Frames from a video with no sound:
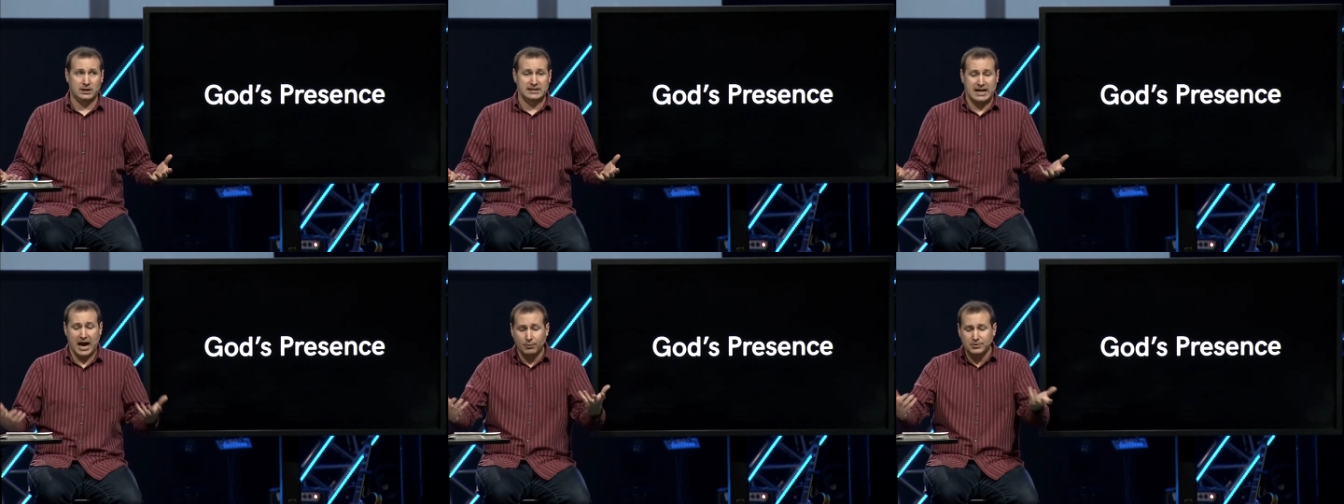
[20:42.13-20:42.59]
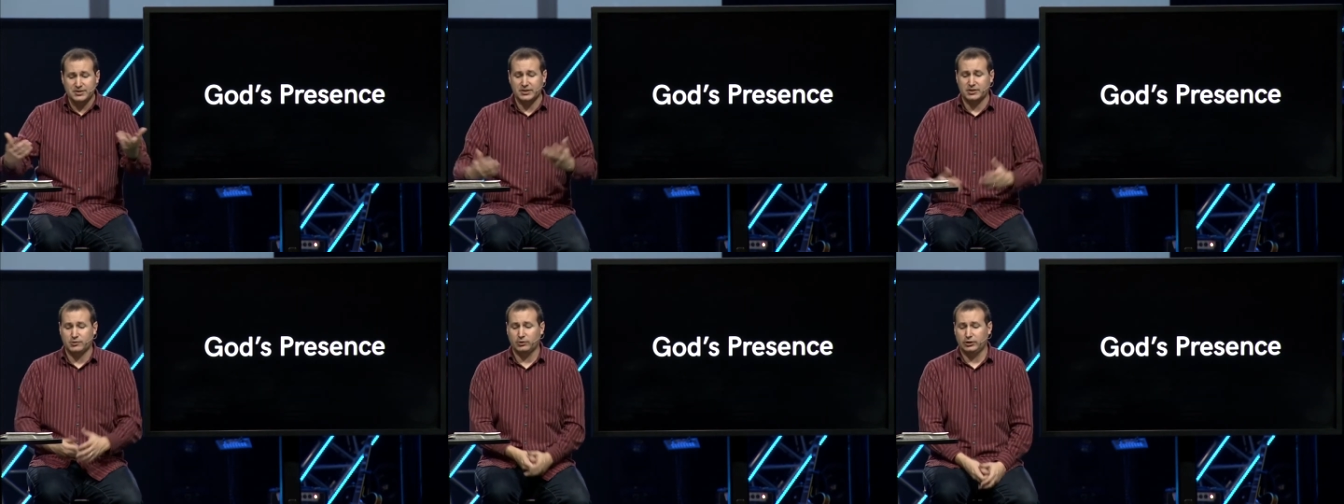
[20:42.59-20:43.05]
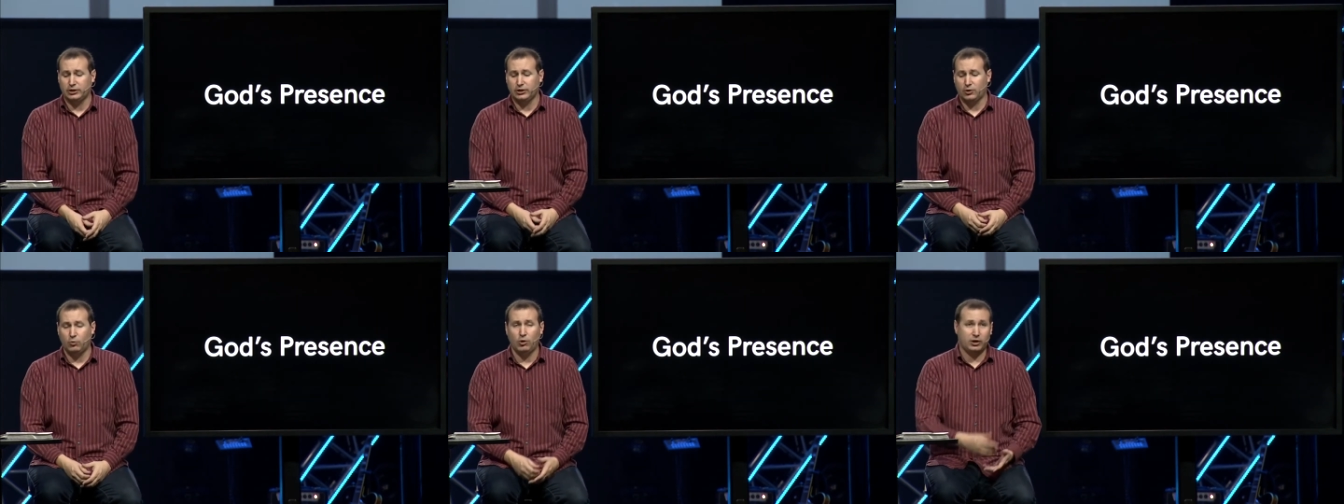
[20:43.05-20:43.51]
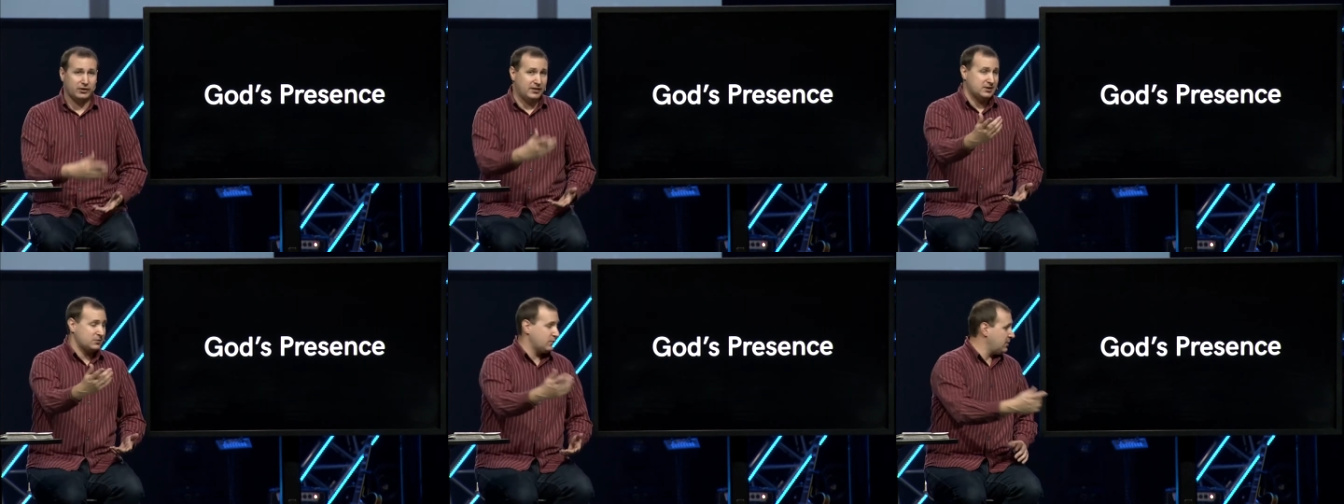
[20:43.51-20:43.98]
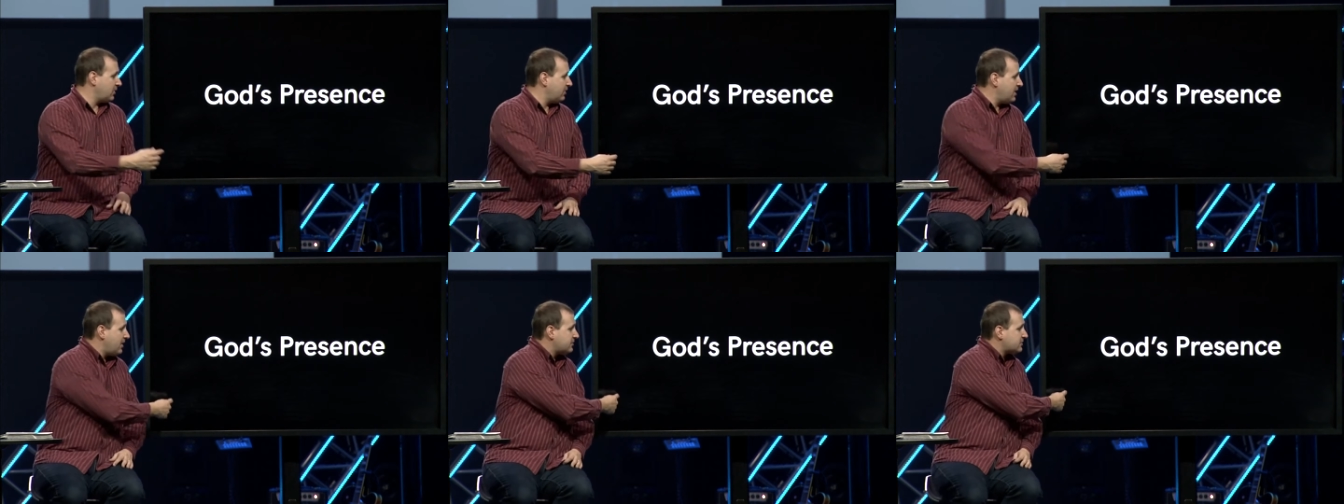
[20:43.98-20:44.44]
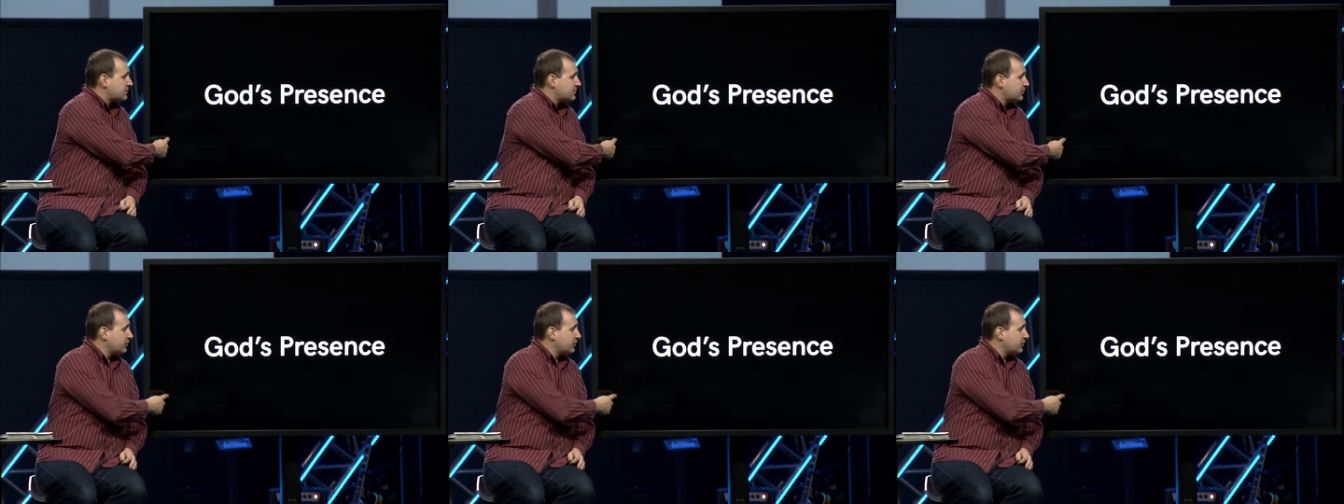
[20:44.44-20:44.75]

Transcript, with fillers: How is this really going to work? And that's what Mary asks.